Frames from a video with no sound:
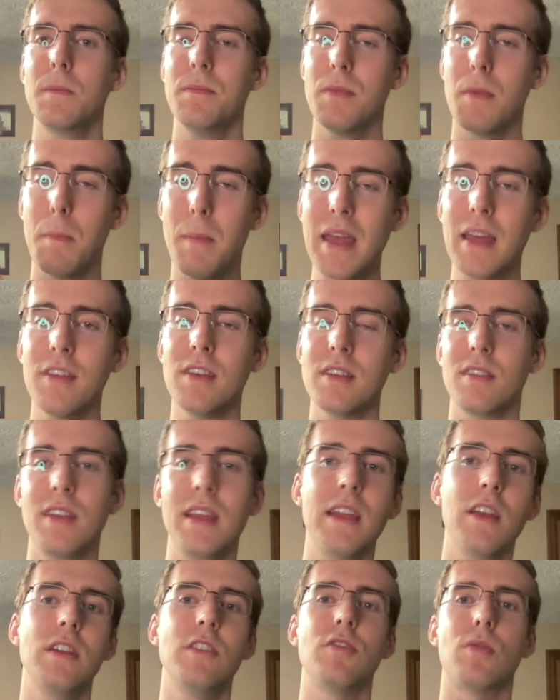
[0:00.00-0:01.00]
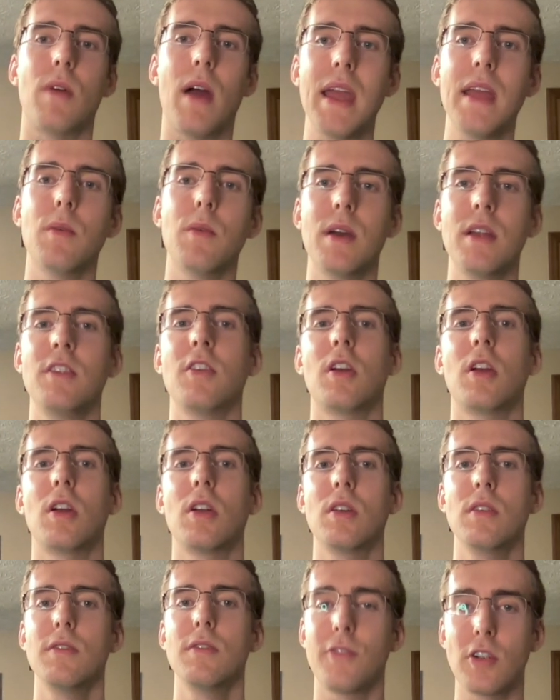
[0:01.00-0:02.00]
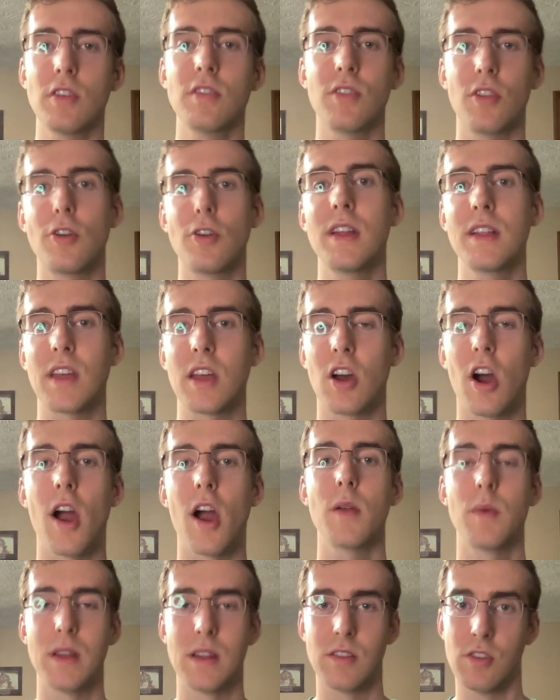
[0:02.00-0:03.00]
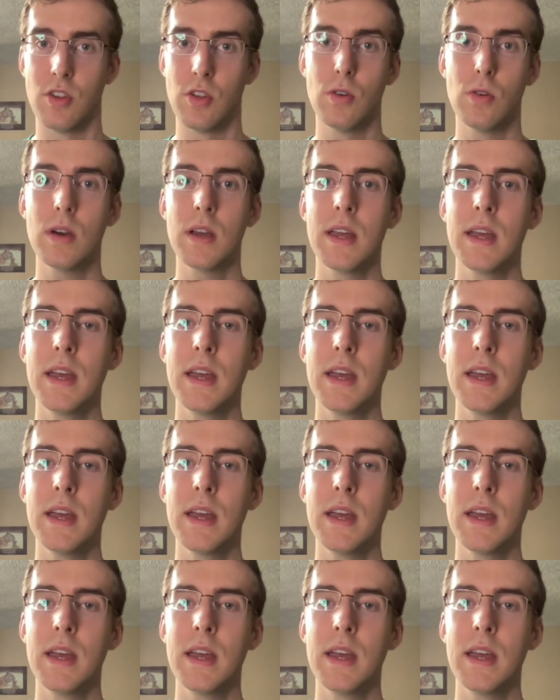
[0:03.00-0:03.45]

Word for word: make this linkage right when you're first learning the card when it's new.